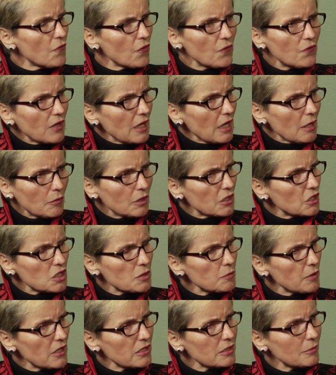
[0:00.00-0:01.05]
family to
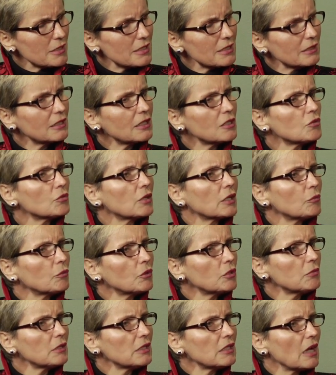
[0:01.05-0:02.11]
sponsor them. I said, tell you what,
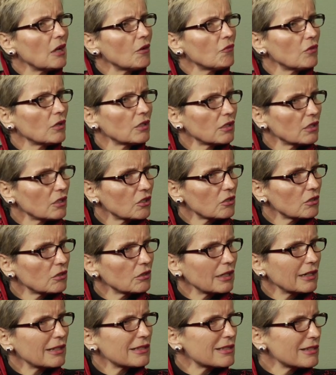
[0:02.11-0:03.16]
put me down for a little girl,
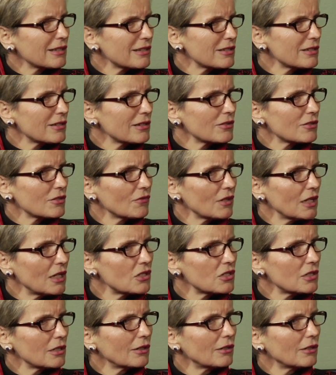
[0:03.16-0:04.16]
like a 6 years of age.